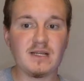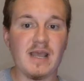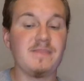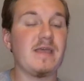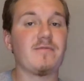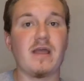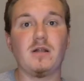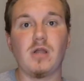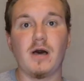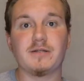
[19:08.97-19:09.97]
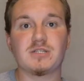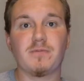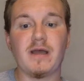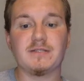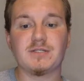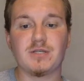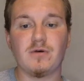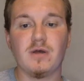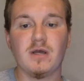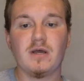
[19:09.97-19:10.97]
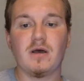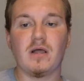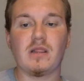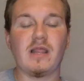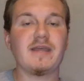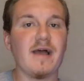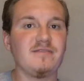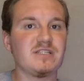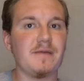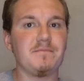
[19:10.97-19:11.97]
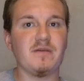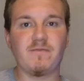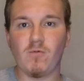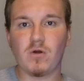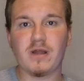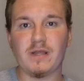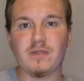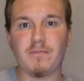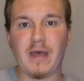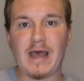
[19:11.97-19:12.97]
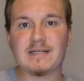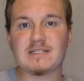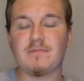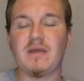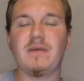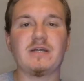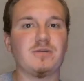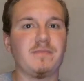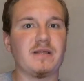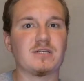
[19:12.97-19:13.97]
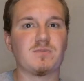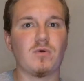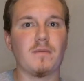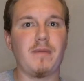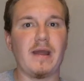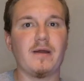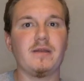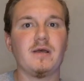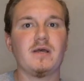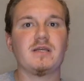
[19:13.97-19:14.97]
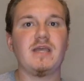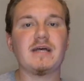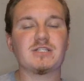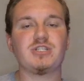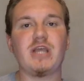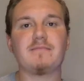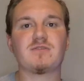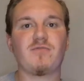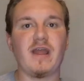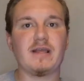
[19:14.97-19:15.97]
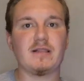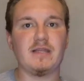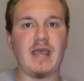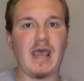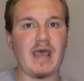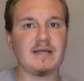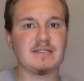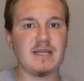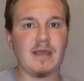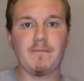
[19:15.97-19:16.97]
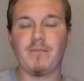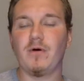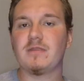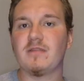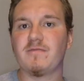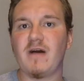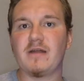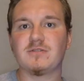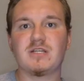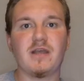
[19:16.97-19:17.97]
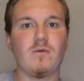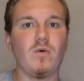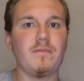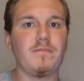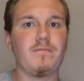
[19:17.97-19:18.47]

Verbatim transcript: and they ran a lot of spreads. So like I've said before in the past, and maybe I should make this more apparent, yes, James Franklin has input in the final say on what